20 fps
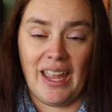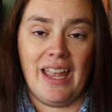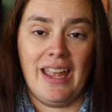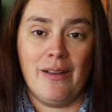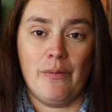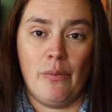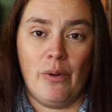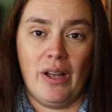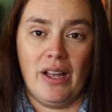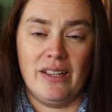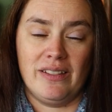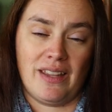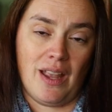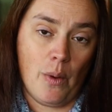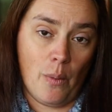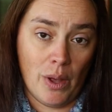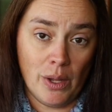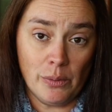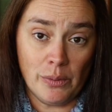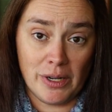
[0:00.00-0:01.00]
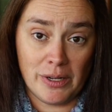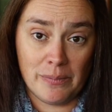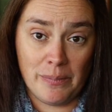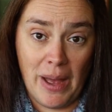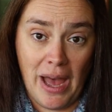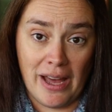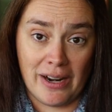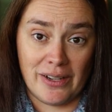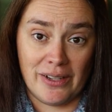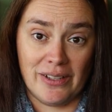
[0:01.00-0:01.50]
It was a well-written
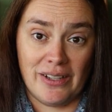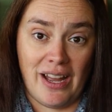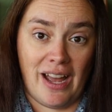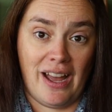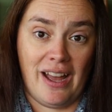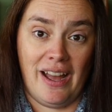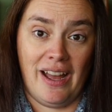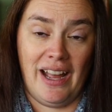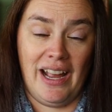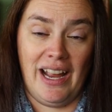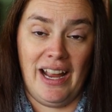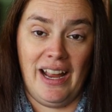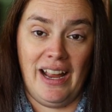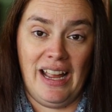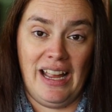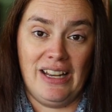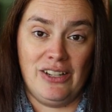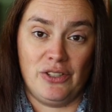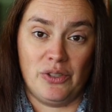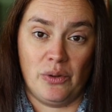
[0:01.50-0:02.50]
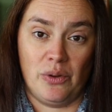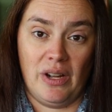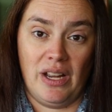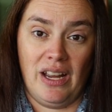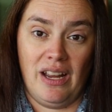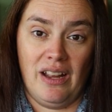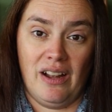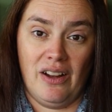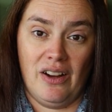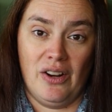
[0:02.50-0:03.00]
pattern. I
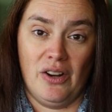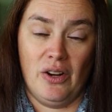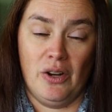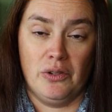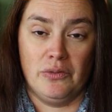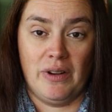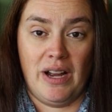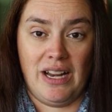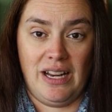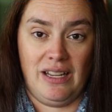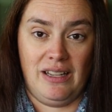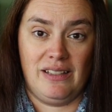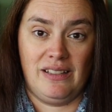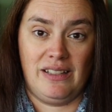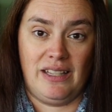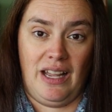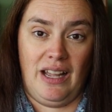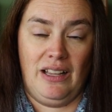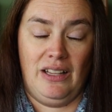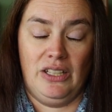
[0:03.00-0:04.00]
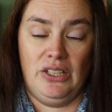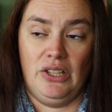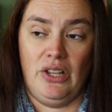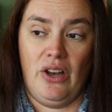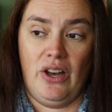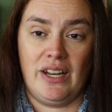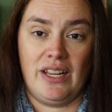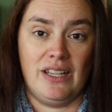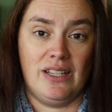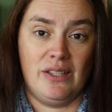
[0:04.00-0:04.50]
enjoy her writing style a
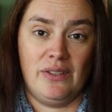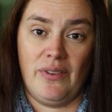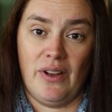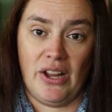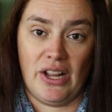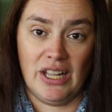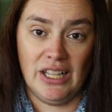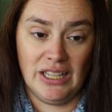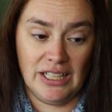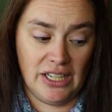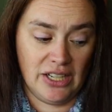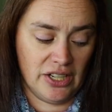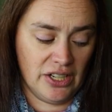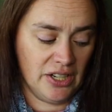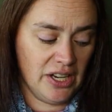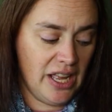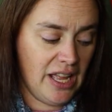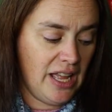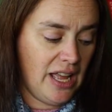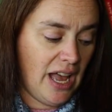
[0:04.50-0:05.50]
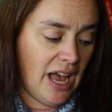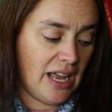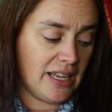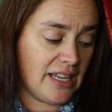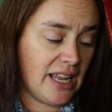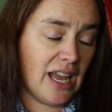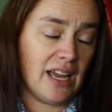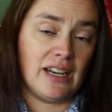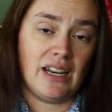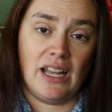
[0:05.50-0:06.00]
lot. It's very clear.
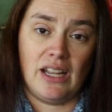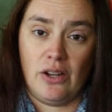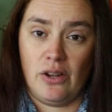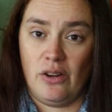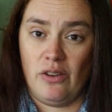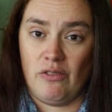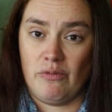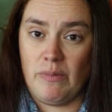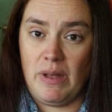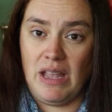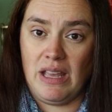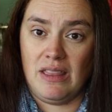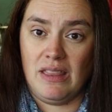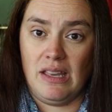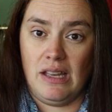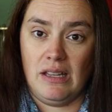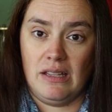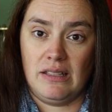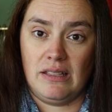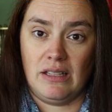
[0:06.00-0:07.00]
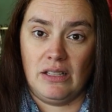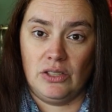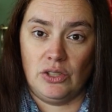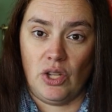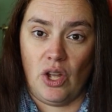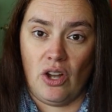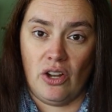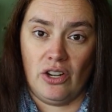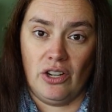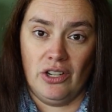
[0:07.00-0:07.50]
Again, I could have made this
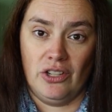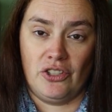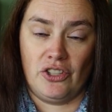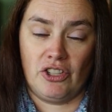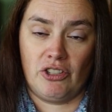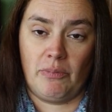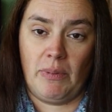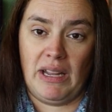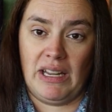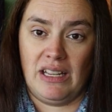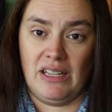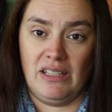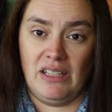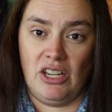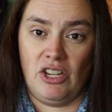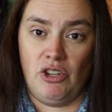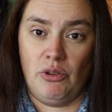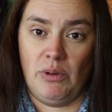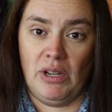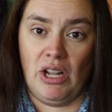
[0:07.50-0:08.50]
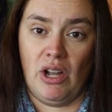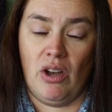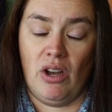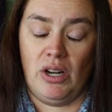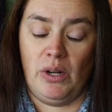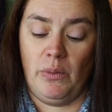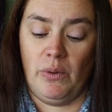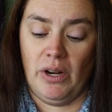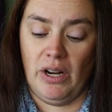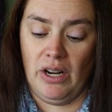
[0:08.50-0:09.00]
longer just by continuing
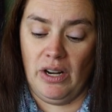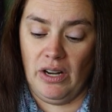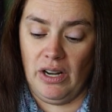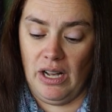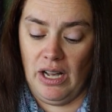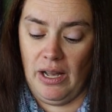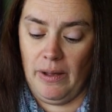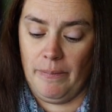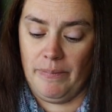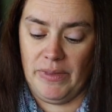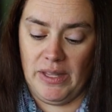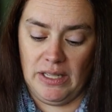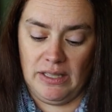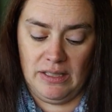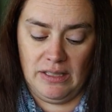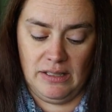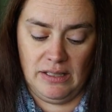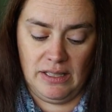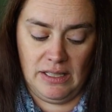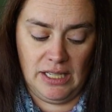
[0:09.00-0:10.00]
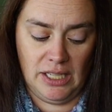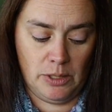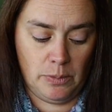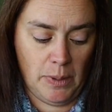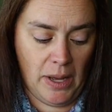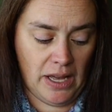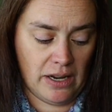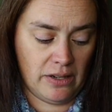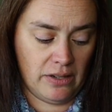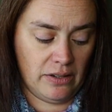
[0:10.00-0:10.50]
on where the stitch
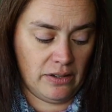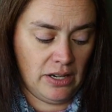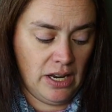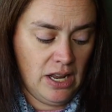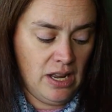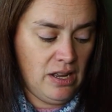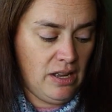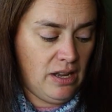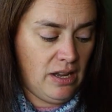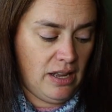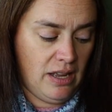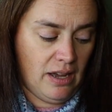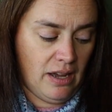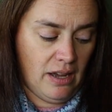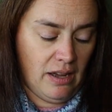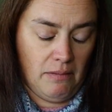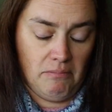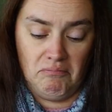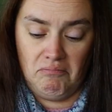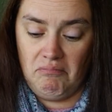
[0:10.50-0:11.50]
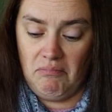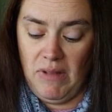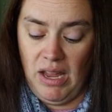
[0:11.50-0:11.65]
pattern, yeah,